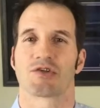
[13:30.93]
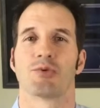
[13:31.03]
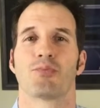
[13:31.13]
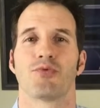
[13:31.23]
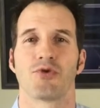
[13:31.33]
Are you
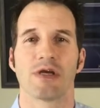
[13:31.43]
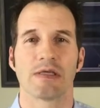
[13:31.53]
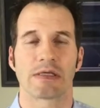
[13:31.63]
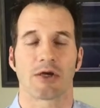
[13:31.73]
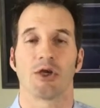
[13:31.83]

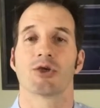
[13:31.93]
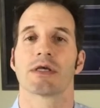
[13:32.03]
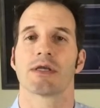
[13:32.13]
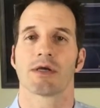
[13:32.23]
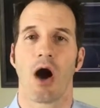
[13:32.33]
breathing? Are you
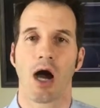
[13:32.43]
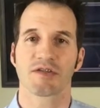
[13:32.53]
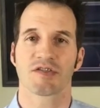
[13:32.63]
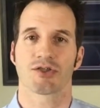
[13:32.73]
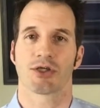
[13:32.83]
getting
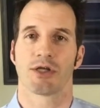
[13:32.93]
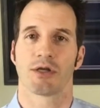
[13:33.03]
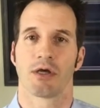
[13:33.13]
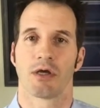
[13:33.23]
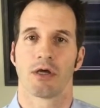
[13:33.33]

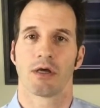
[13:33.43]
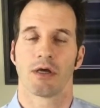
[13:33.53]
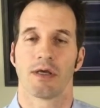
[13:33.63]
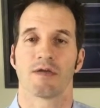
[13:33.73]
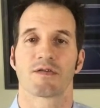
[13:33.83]
oxygen
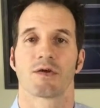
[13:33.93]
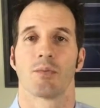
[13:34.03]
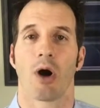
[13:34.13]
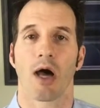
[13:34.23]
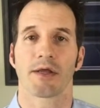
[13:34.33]
into your
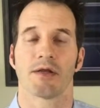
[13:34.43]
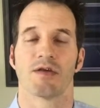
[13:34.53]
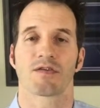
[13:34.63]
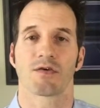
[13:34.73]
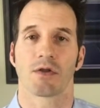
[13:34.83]
body and
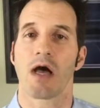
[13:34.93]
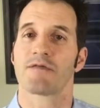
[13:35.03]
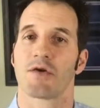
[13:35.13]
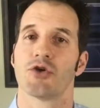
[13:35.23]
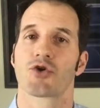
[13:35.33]
into your
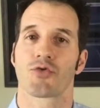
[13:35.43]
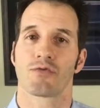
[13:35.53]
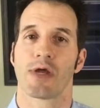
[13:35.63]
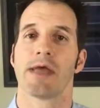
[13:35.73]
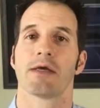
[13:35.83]
life? Are you
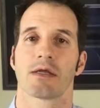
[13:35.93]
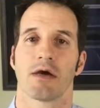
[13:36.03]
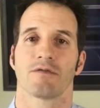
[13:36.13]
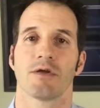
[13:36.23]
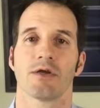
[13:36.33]
creating
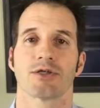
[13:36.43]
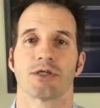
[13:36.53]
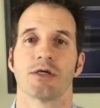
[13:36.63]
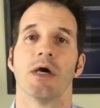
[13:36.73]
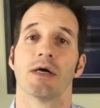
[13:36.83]
enough
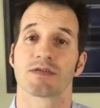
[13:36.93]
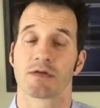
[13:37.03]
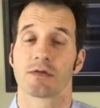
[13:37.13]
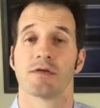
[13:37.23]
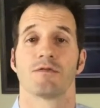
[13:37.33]
energy
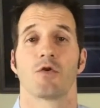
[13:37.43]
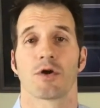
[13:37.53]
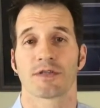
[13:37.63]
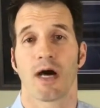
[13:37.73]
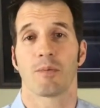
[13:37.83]
to live
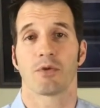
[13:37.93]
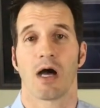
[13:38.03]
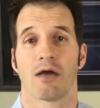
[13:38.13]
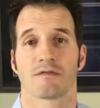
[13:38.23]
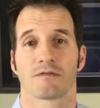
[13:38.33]
your top
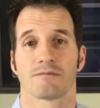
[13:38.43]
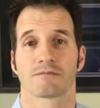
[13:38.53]
life?